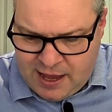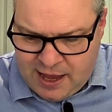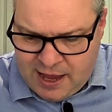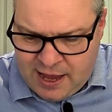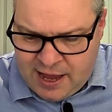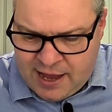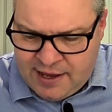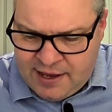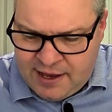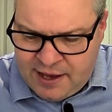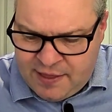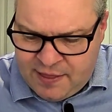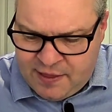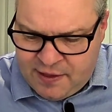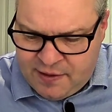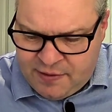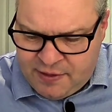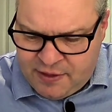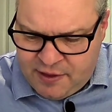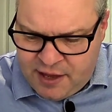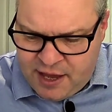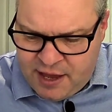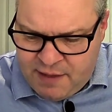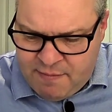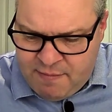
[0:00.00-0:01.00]
It
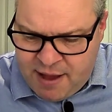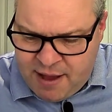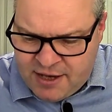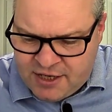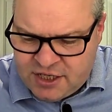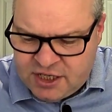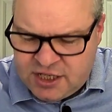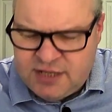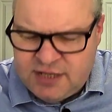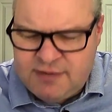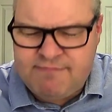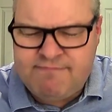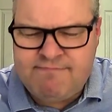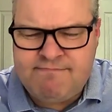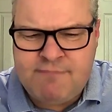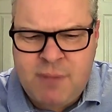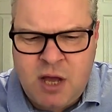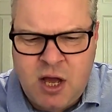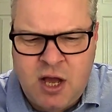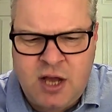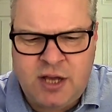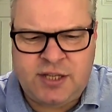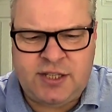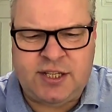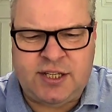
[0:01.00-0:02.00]
mentions
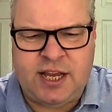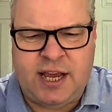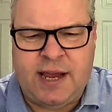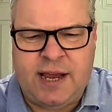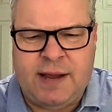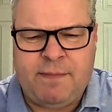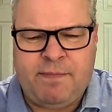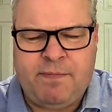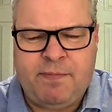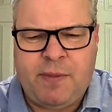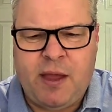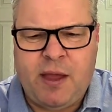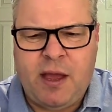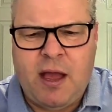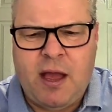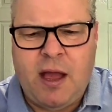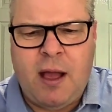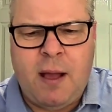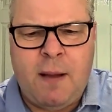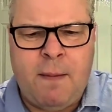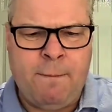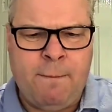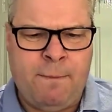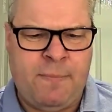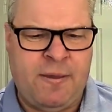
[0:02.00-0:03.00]
mercy,
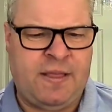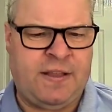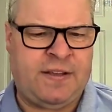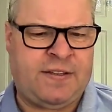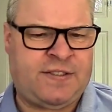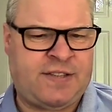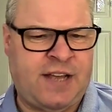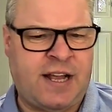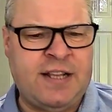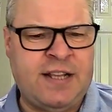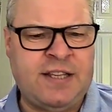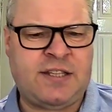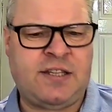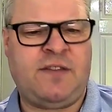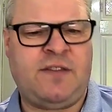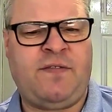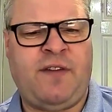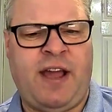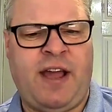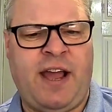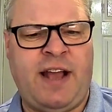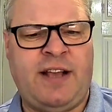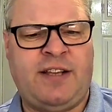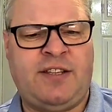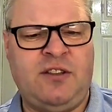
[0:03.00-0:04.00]
but the sense of
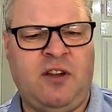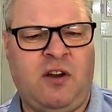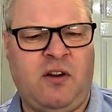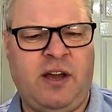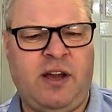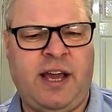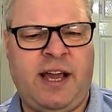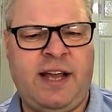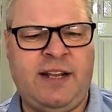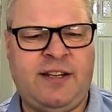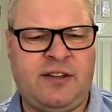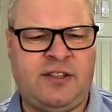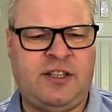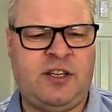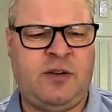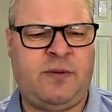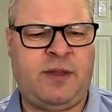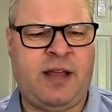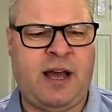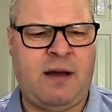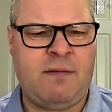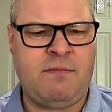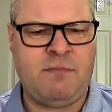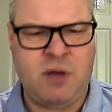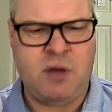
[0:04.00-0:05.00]
it is not he does it
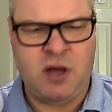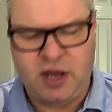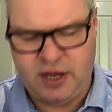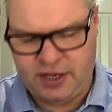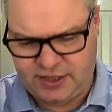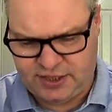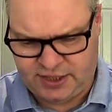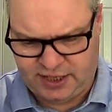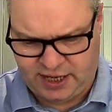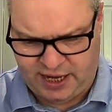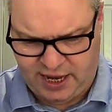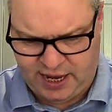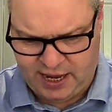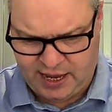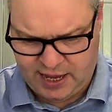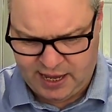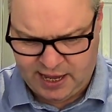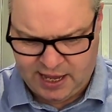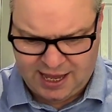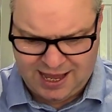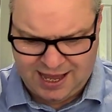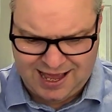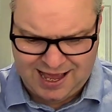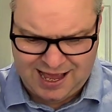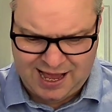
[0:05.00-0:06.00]
without mercy.
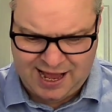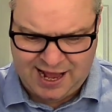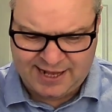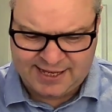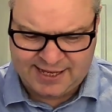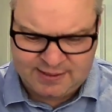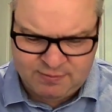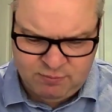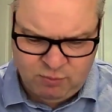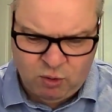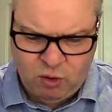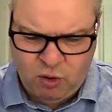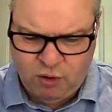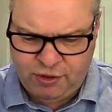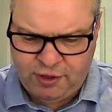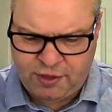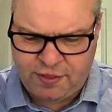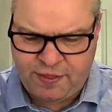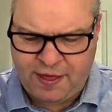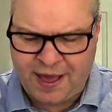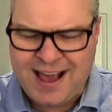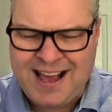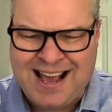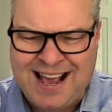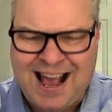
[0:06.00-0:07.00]
It's more
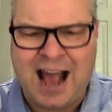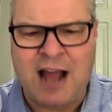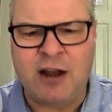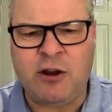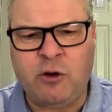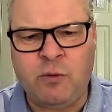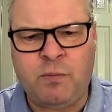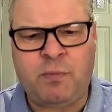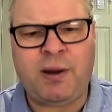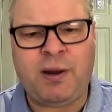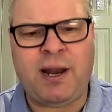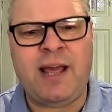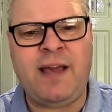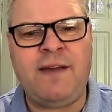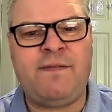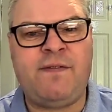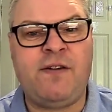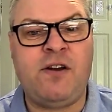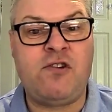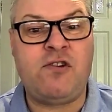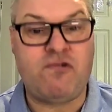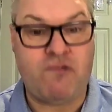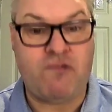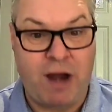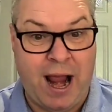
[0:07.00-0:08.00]
that they cannot plead
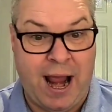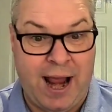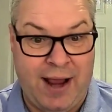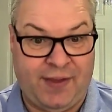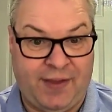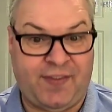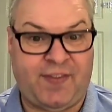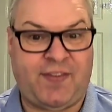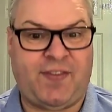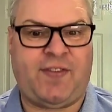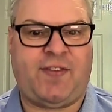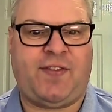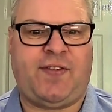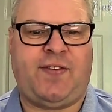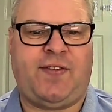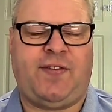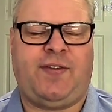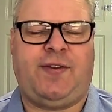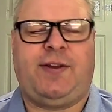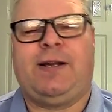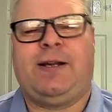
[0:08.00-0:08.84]
for grace.